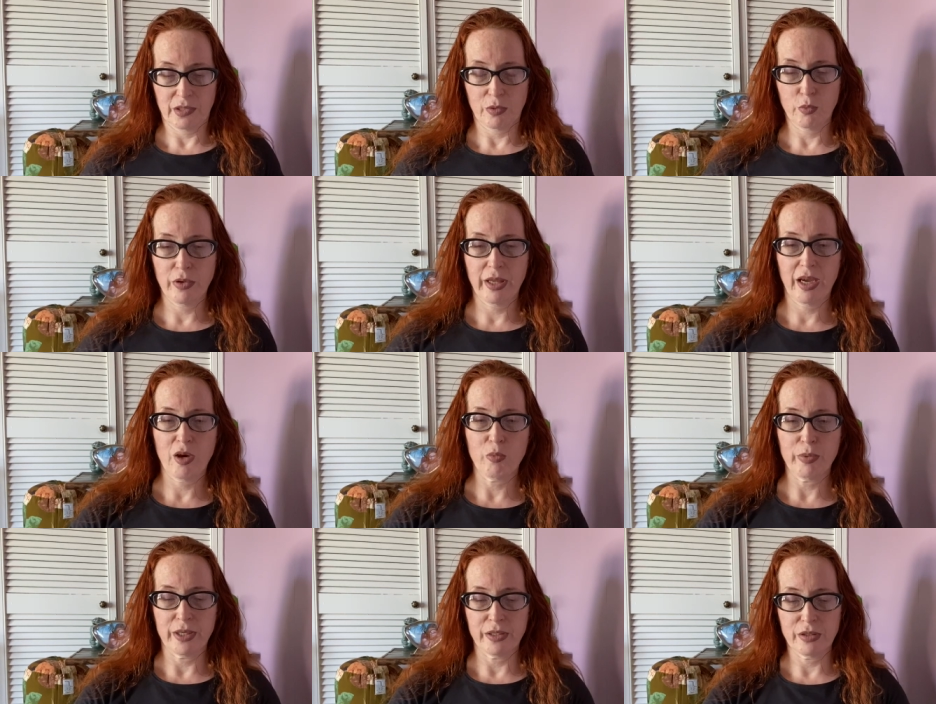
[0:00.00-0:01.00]
without
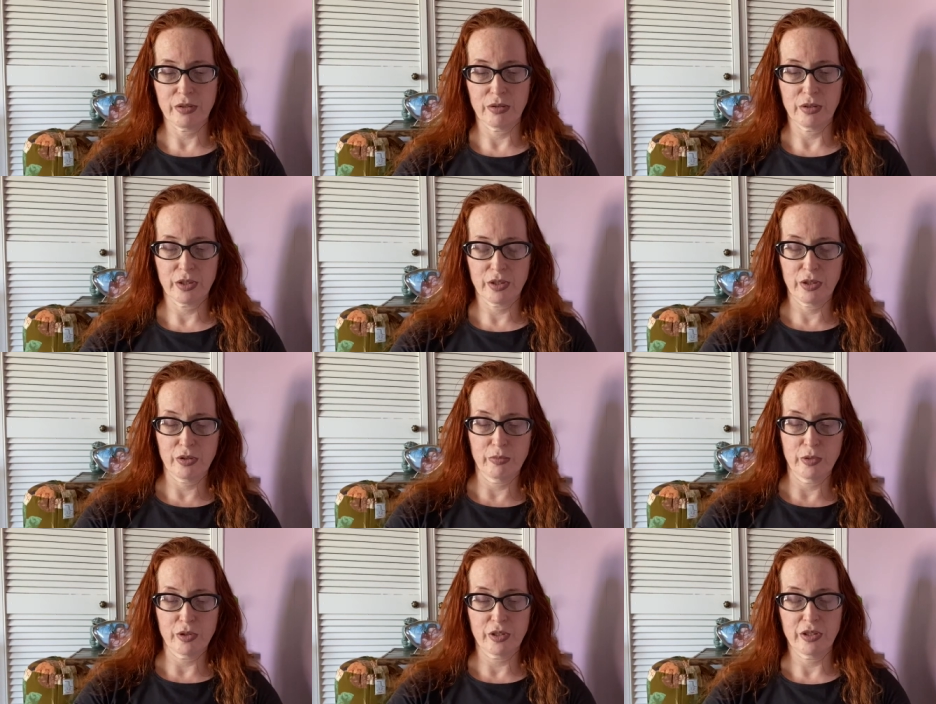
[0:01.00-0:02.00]
being stuck too
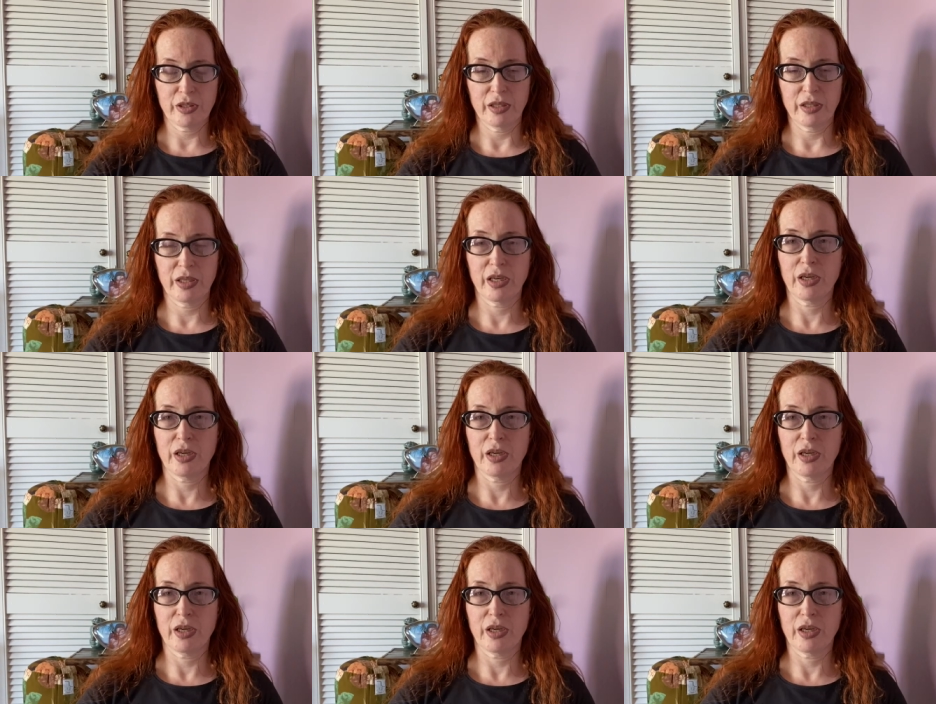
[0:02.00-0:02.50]
much to the